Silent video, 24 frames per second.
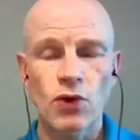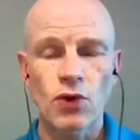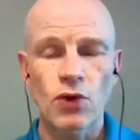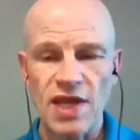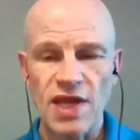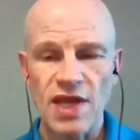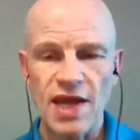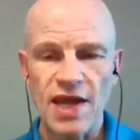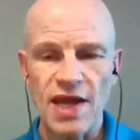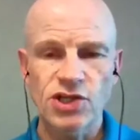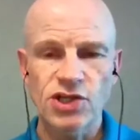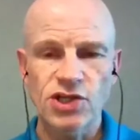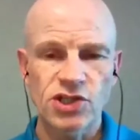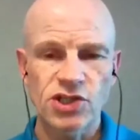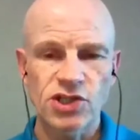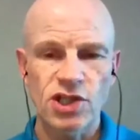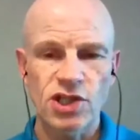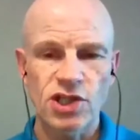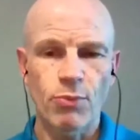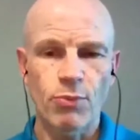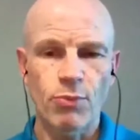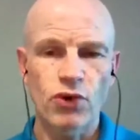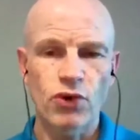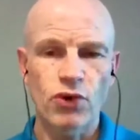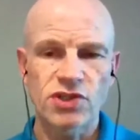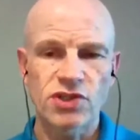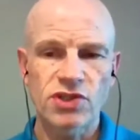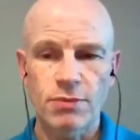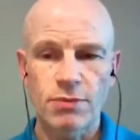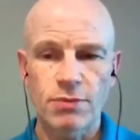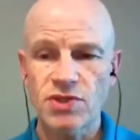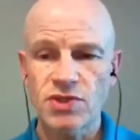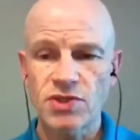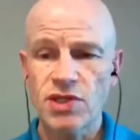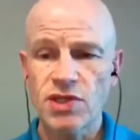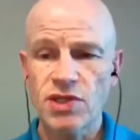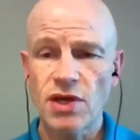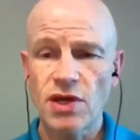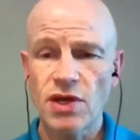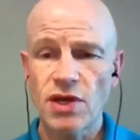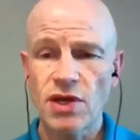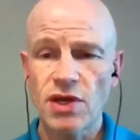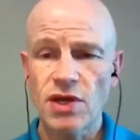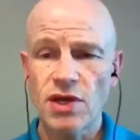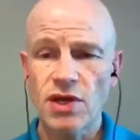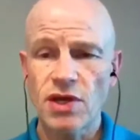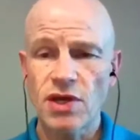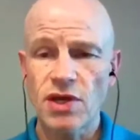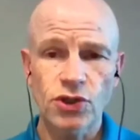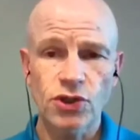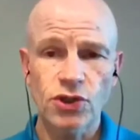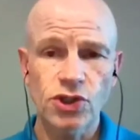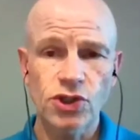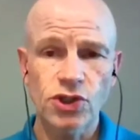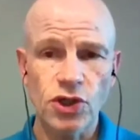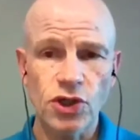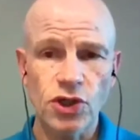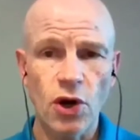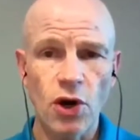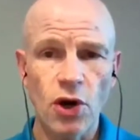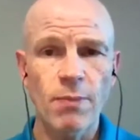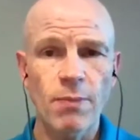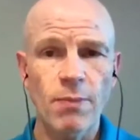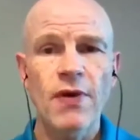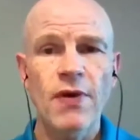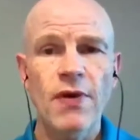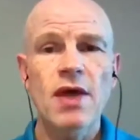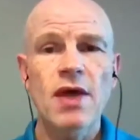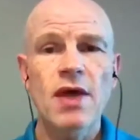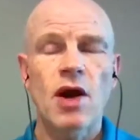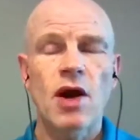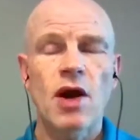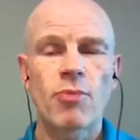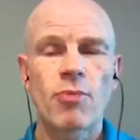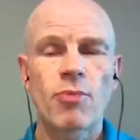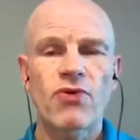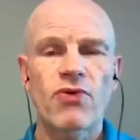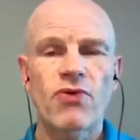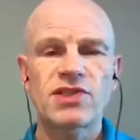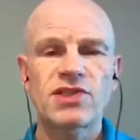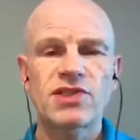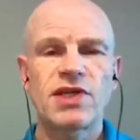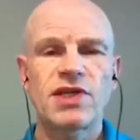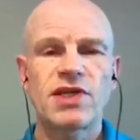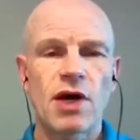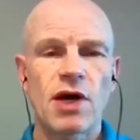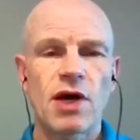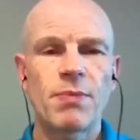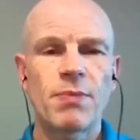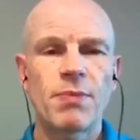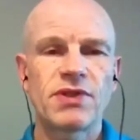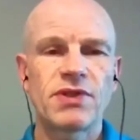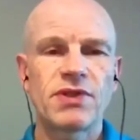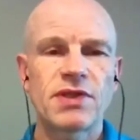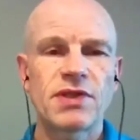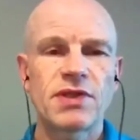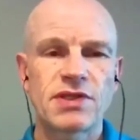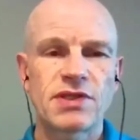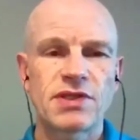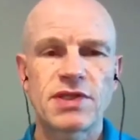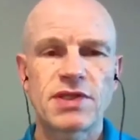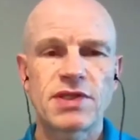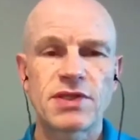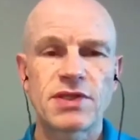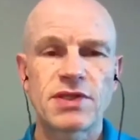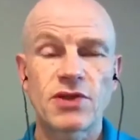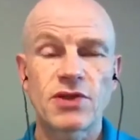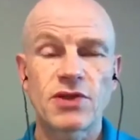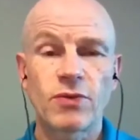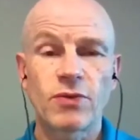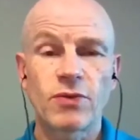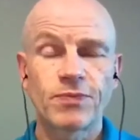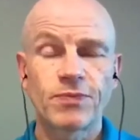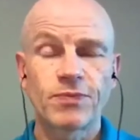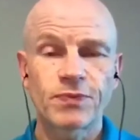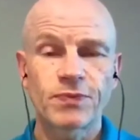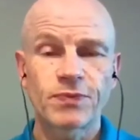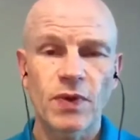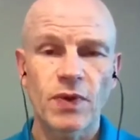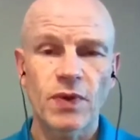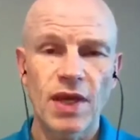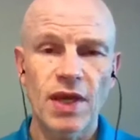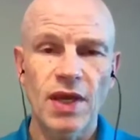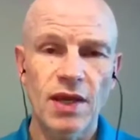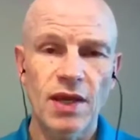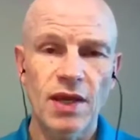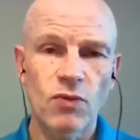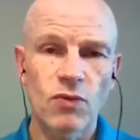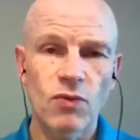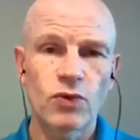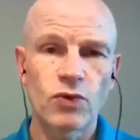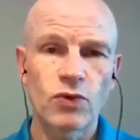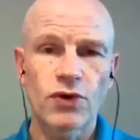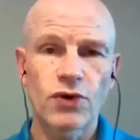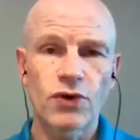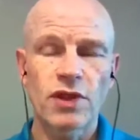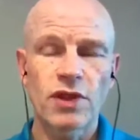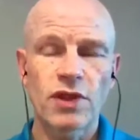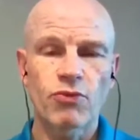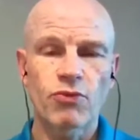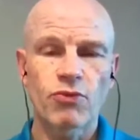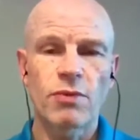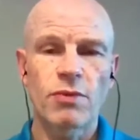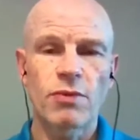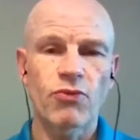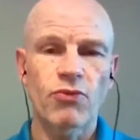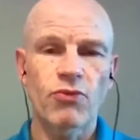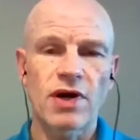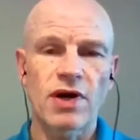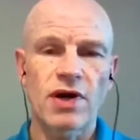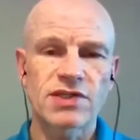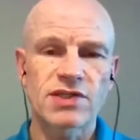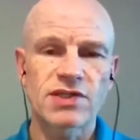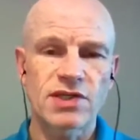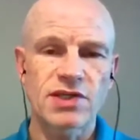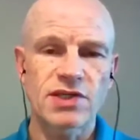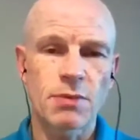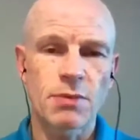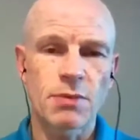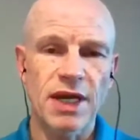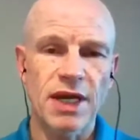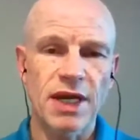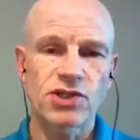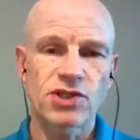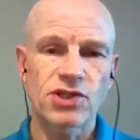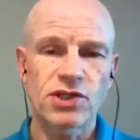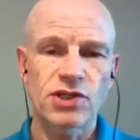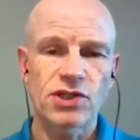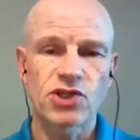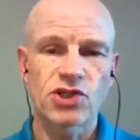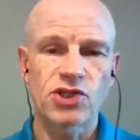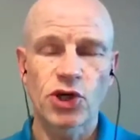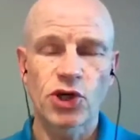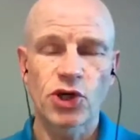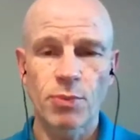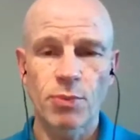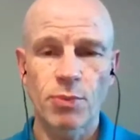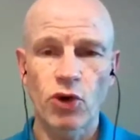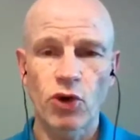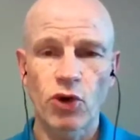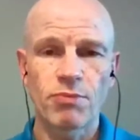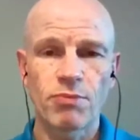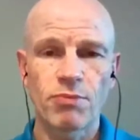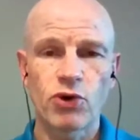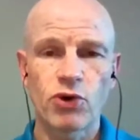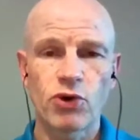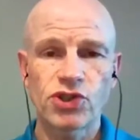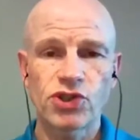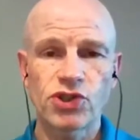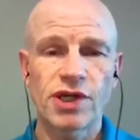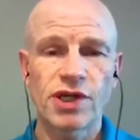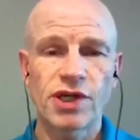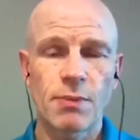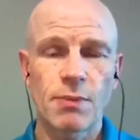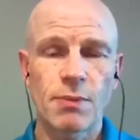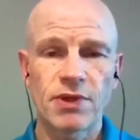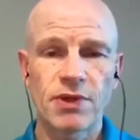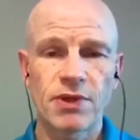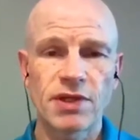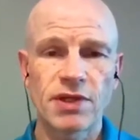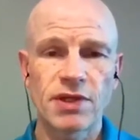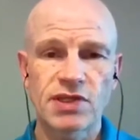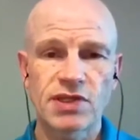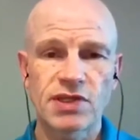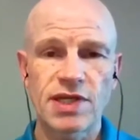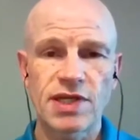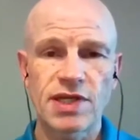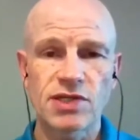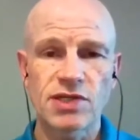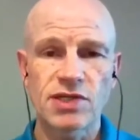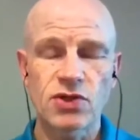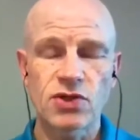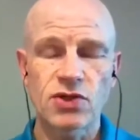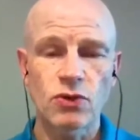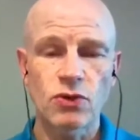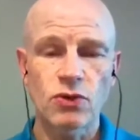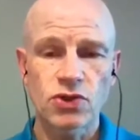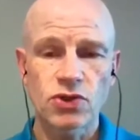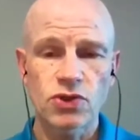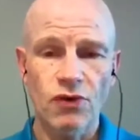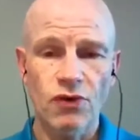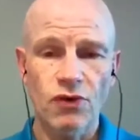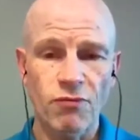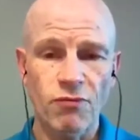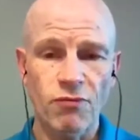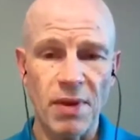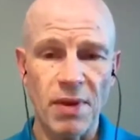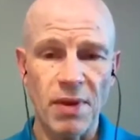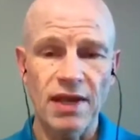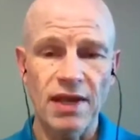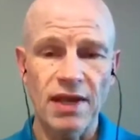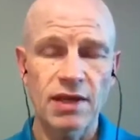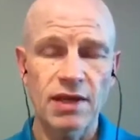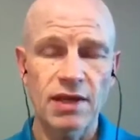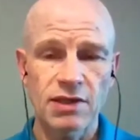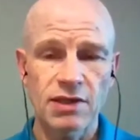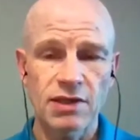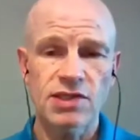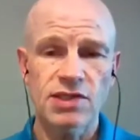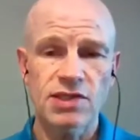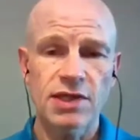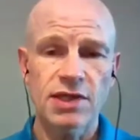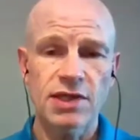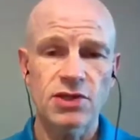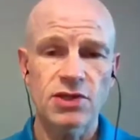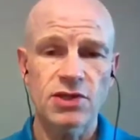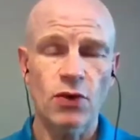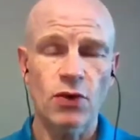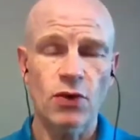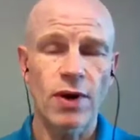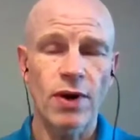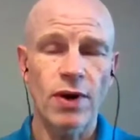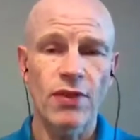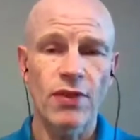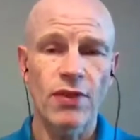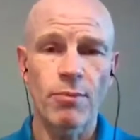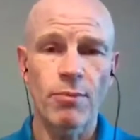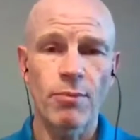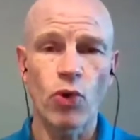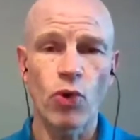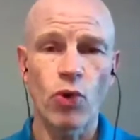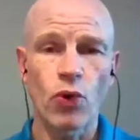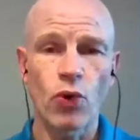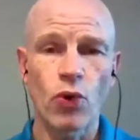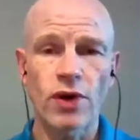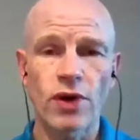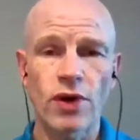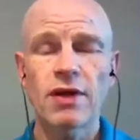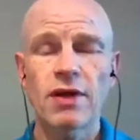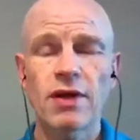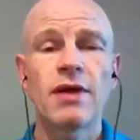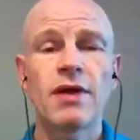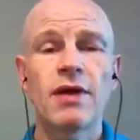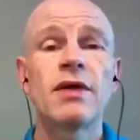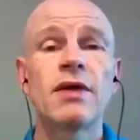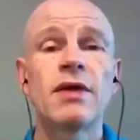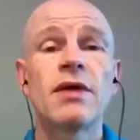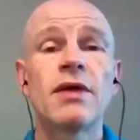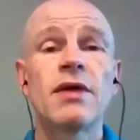or the edges of the boards themselves, which are sharp, are pressing up into the stencil. And during the print process, imagine the circuit board pushing up into the stencil, sort of bending the stencil around the board.